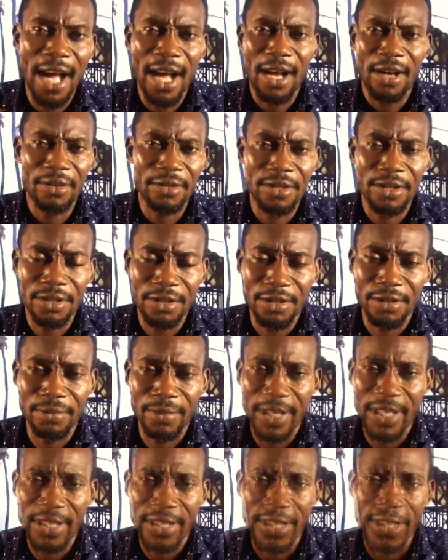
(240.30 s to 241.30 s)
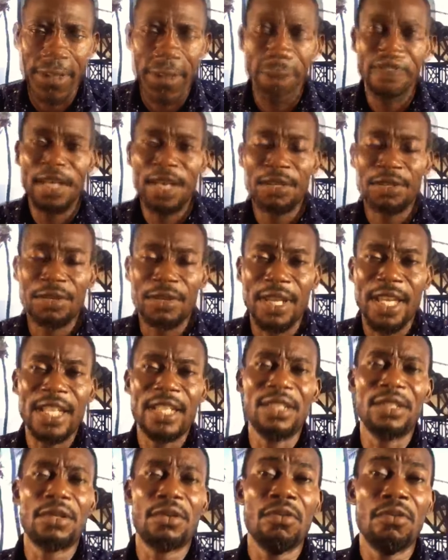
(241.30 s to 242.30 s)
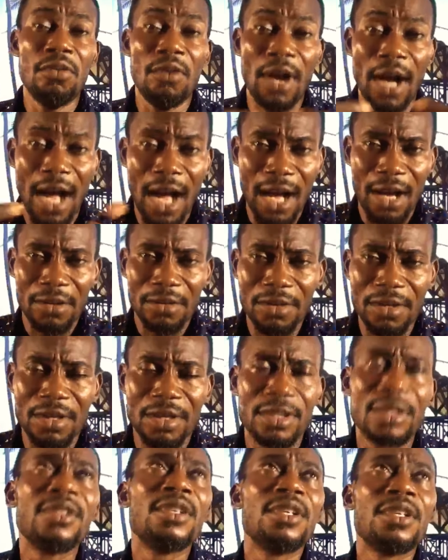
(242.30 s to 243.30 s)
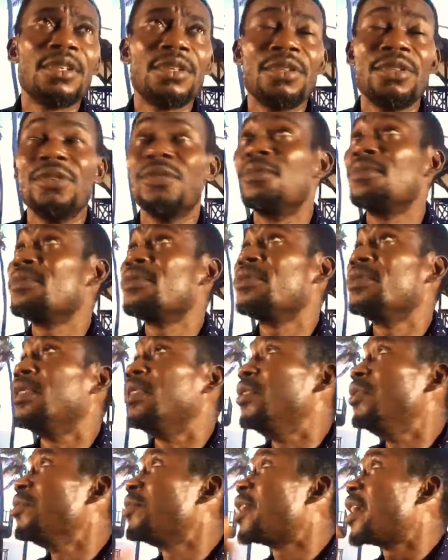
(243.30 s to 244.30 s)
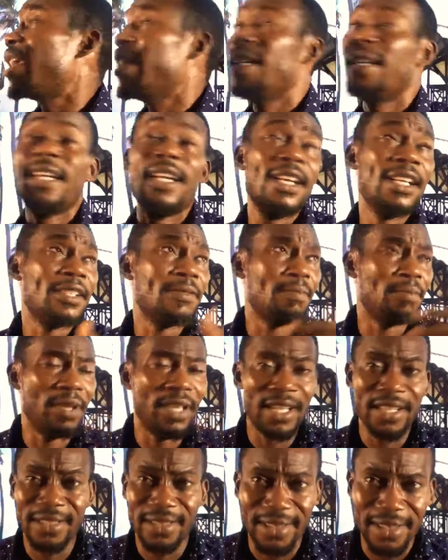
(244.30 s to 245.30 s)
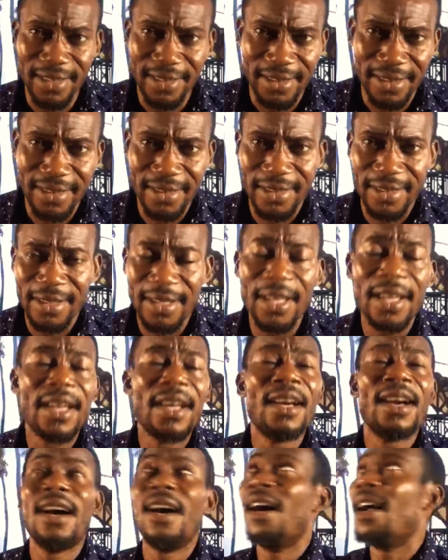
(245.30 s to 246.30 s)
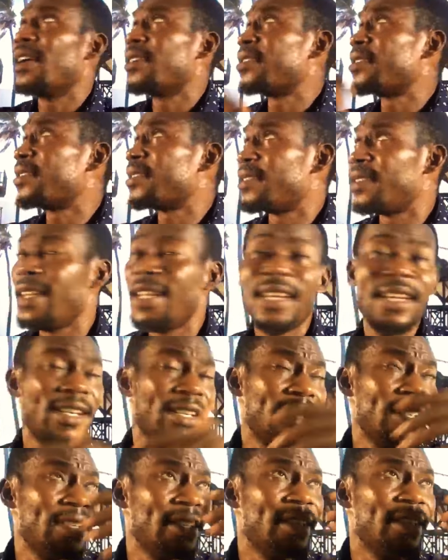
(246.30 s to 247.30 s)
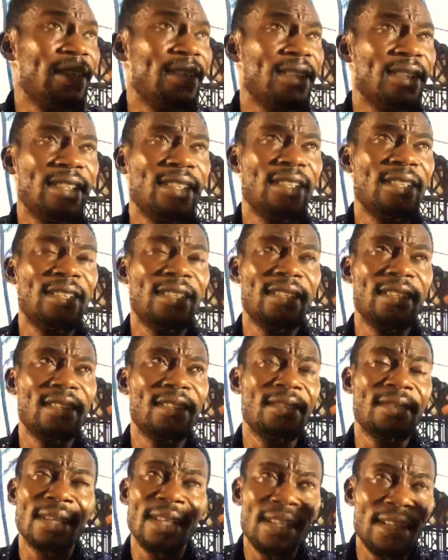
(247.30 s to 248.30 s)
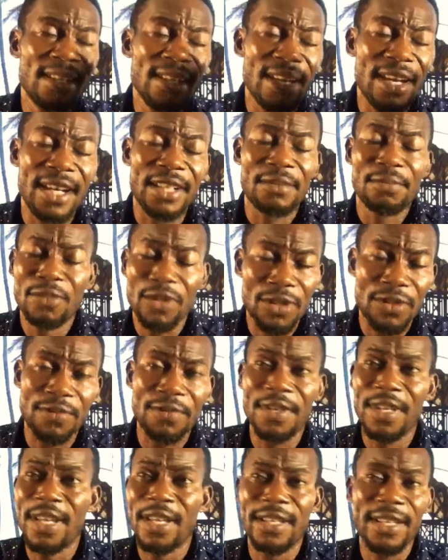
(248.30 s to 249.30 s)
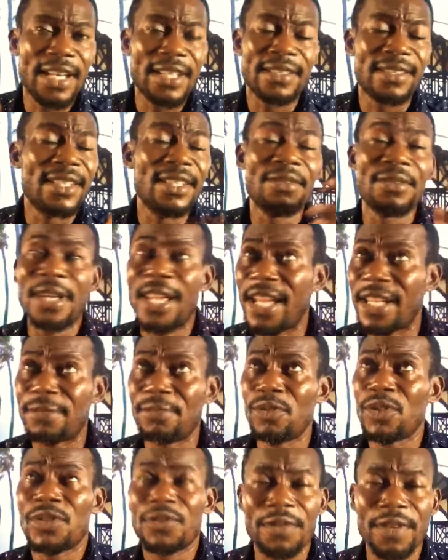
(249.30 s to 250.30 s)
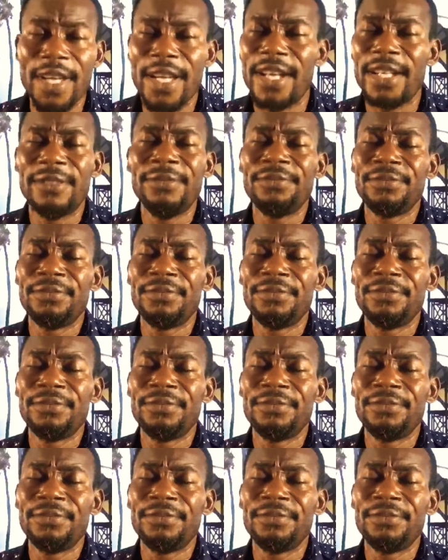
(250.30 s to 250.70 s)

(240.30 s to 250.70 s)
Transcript: out to meditate. Now, you can go out, you looking at places, are seeing atmosphere, that scenery atmosphere